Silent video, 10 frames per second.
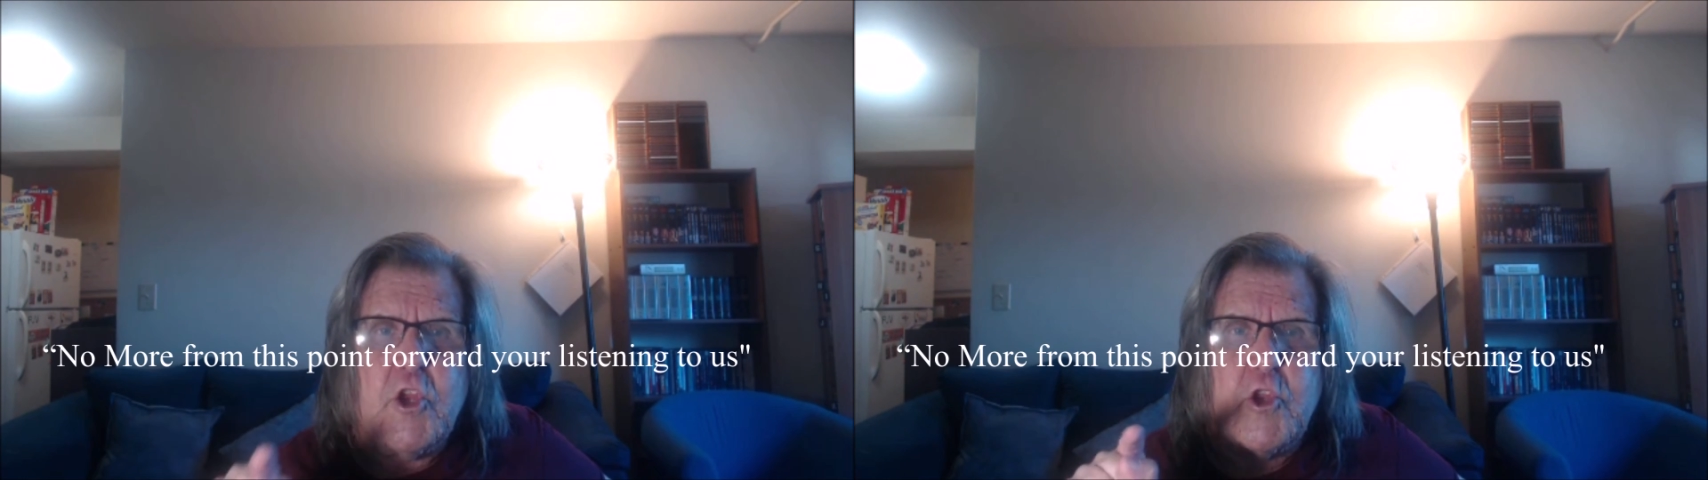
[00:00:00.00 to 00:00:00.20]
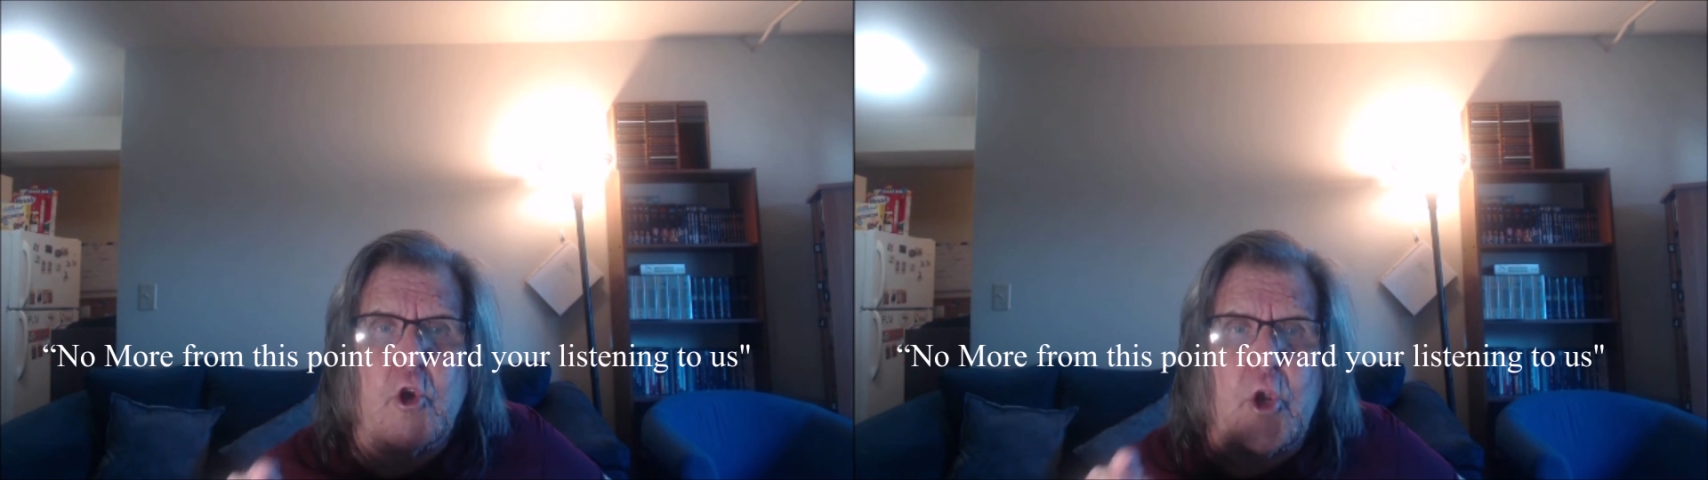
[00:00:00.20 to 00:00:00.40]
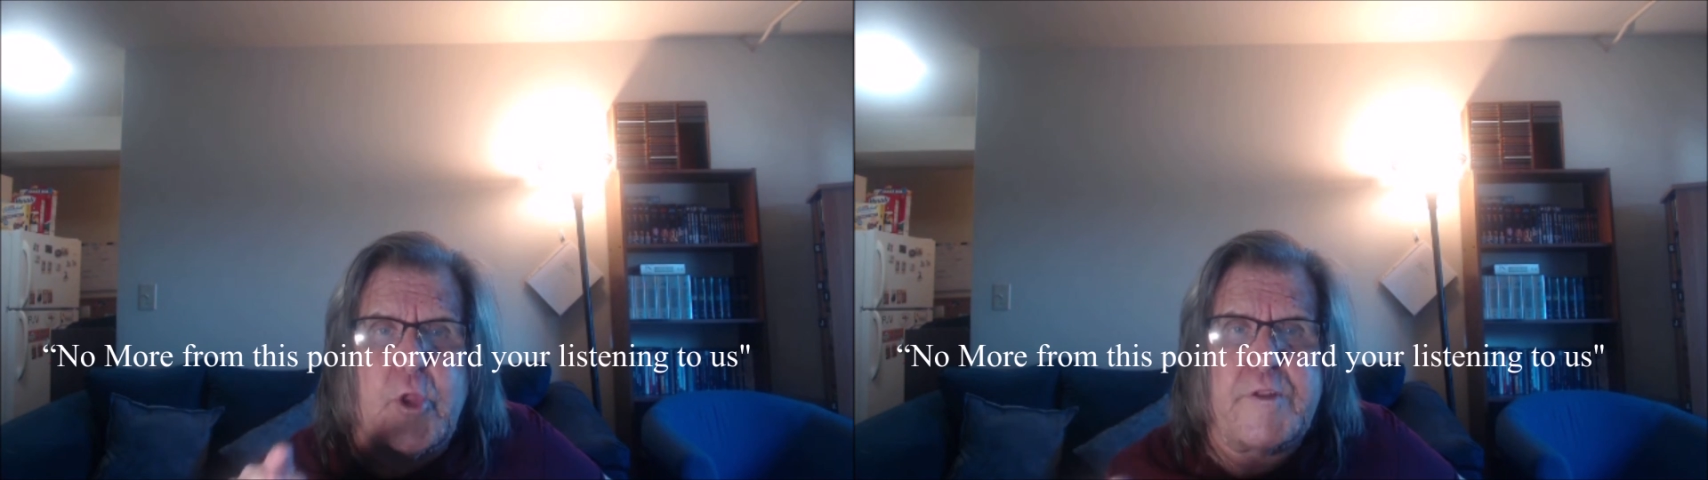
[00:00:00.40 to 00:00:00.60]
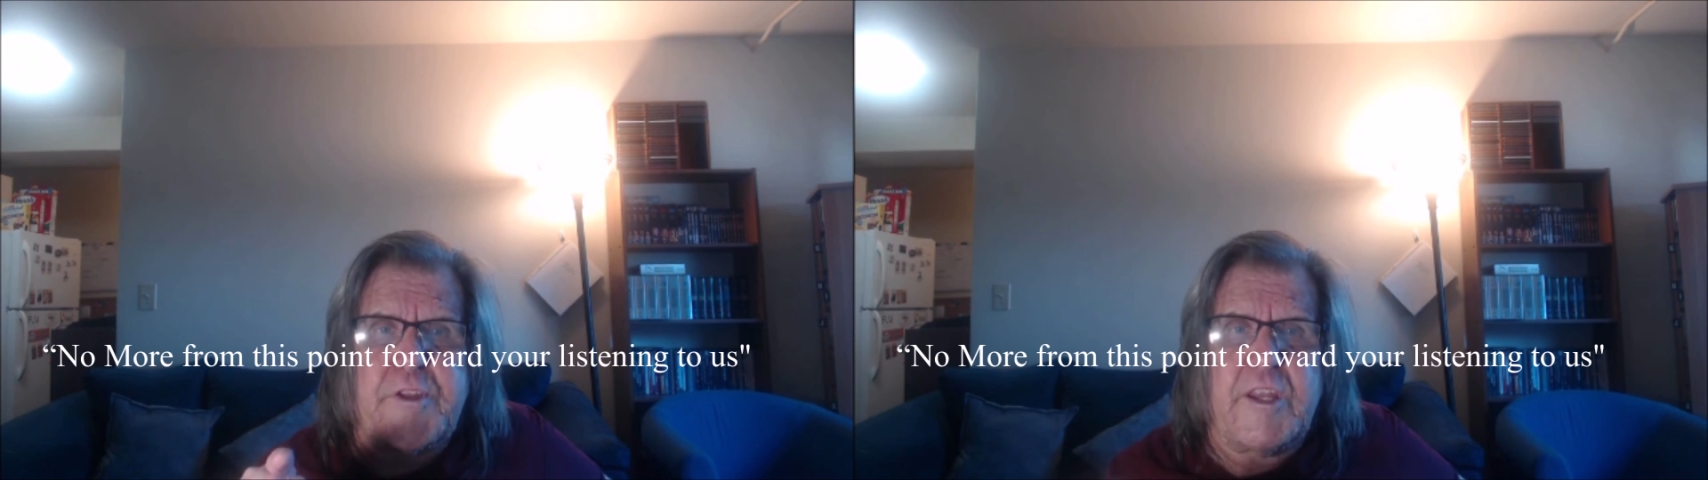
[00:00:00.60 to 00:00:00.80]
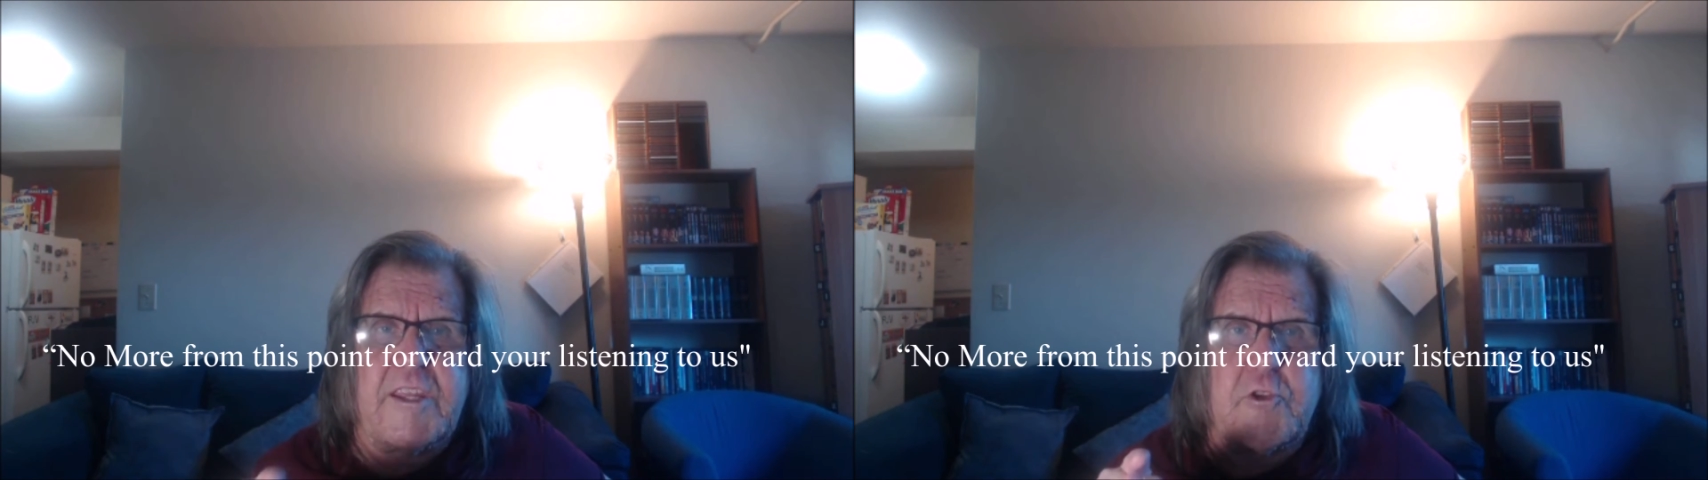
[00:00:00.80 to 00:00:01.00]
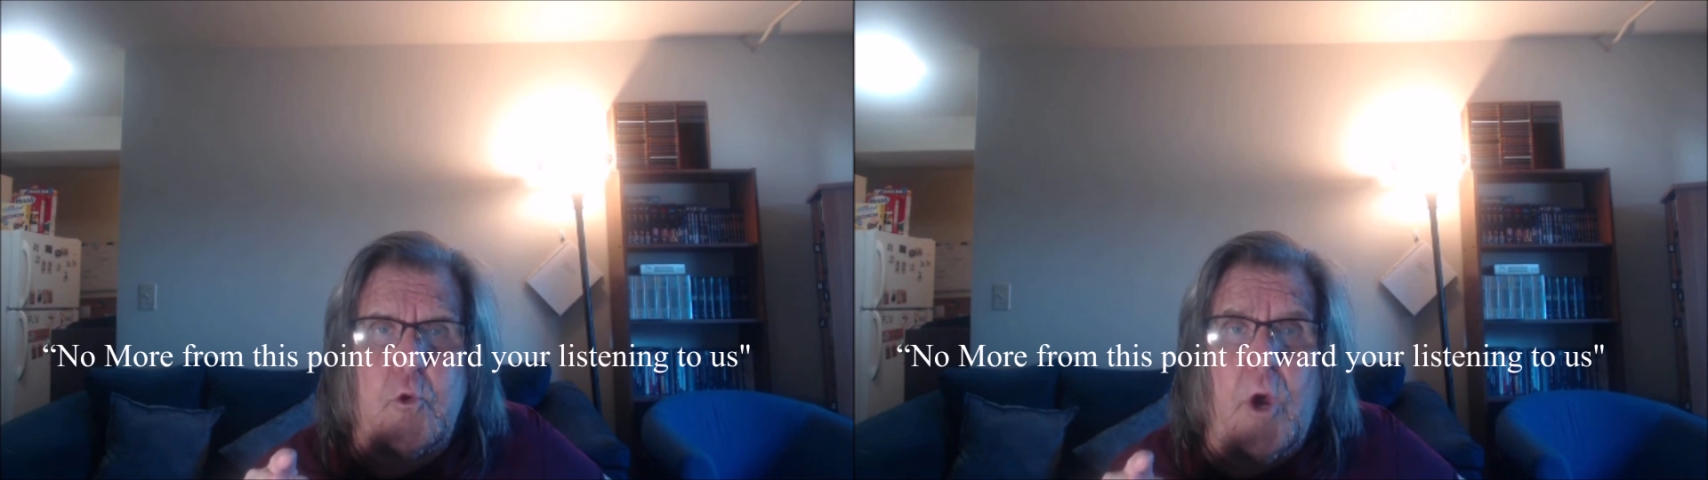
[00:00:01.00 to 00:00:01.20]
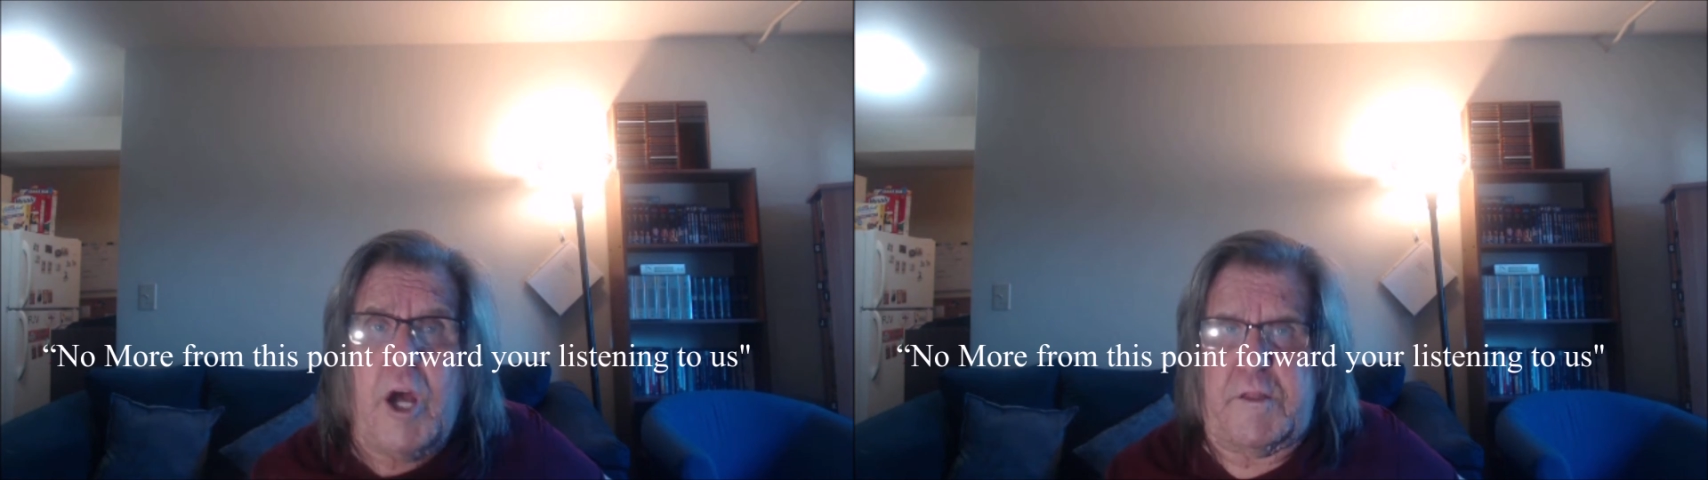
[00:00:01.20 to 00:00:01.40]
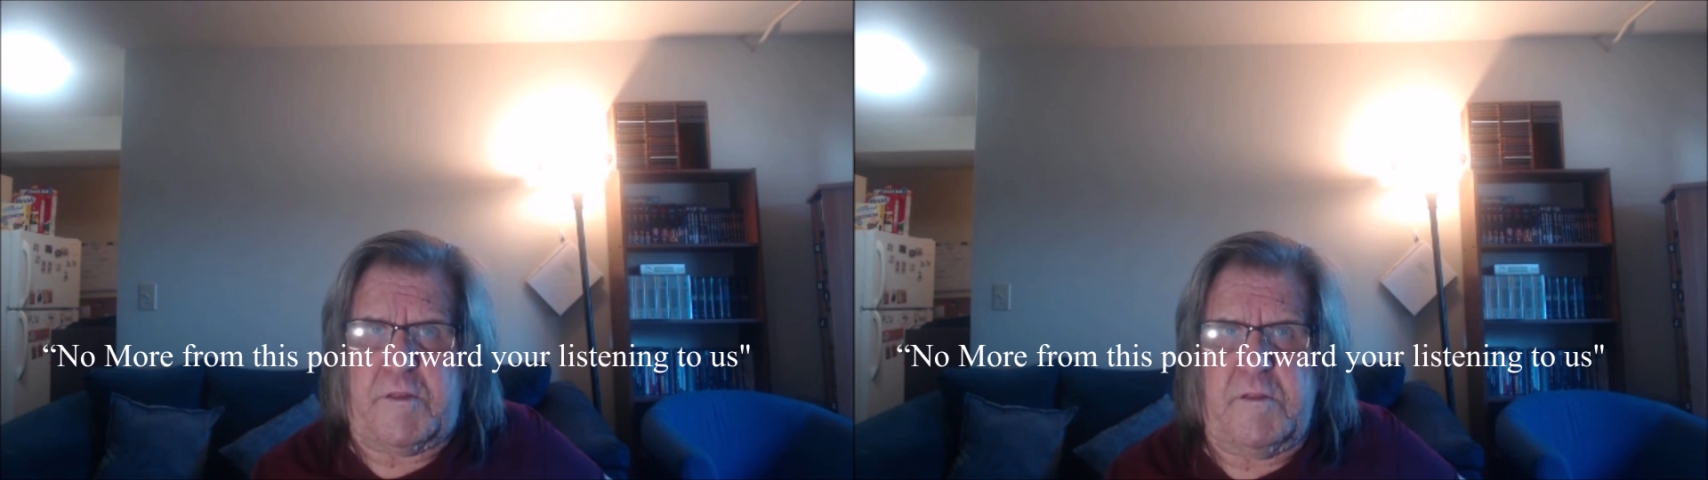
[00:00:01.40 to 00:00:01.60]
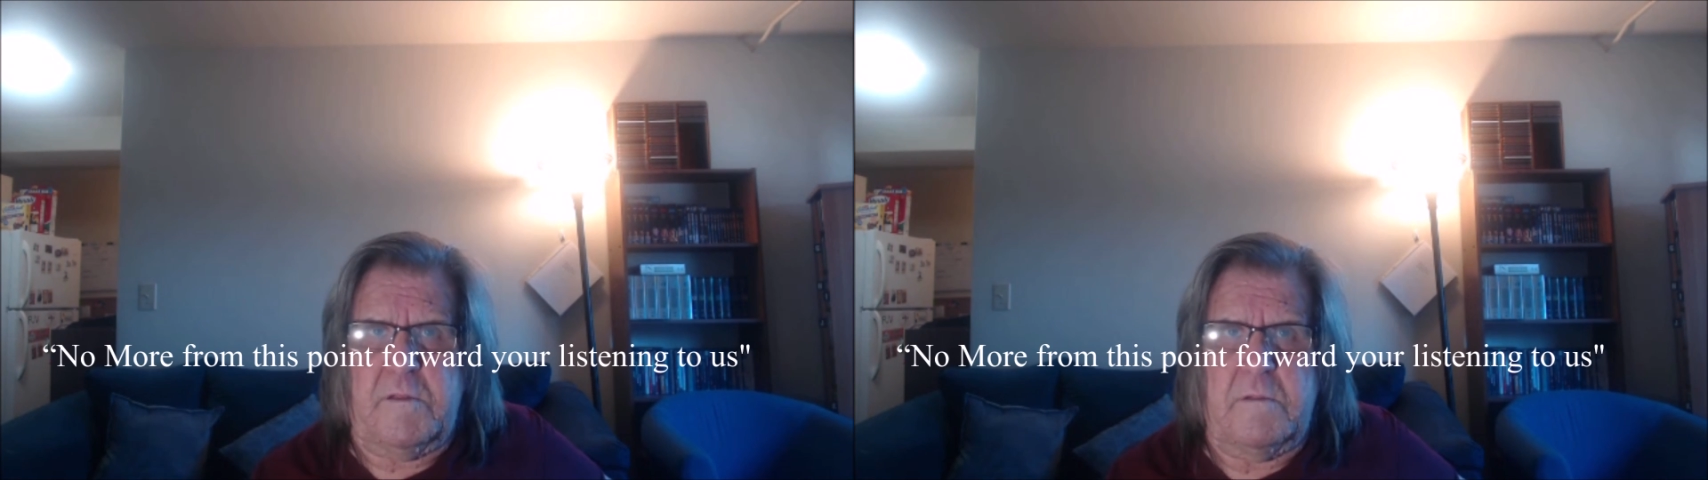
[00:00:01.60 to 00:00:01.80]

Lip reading: you're listening to us,